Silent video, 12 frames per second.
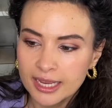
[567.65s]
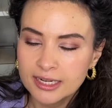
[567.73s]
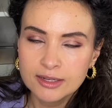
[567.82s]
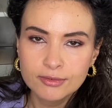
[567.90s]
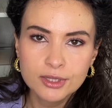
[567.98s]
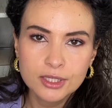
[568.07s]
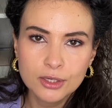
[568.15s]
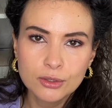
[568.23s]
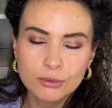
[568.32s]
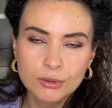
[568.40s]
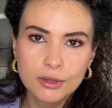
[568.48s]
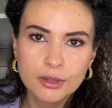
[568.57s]
And even
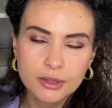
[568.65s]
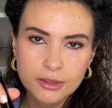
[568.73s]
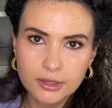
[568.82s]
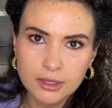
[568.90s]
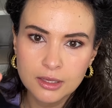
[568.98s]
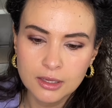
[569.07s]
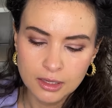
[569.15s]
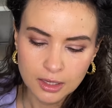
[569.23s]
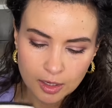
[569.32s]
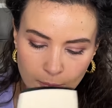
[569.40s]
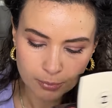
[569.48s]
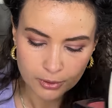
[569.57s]
though the
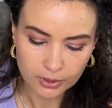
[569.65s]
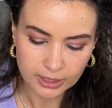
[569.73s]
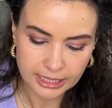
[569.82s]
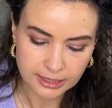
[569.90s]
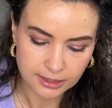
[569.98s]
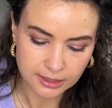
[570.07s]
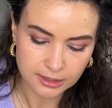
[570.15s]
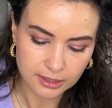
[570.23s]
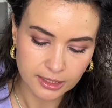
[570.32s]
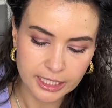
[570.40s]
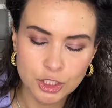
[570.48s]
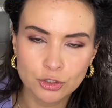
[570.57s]

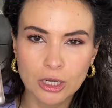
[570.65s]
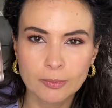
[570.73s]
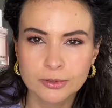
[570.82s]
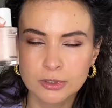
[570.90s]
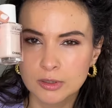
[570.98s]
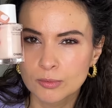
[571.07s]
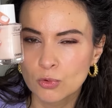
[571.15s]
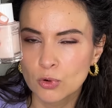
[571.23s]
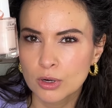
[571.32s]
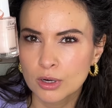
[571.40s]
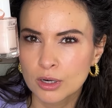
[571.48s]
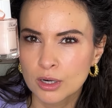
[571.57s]
pearlescent light drops are
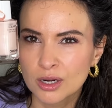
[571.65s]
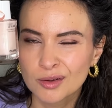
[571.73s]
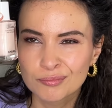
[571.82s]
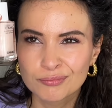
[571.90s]
more,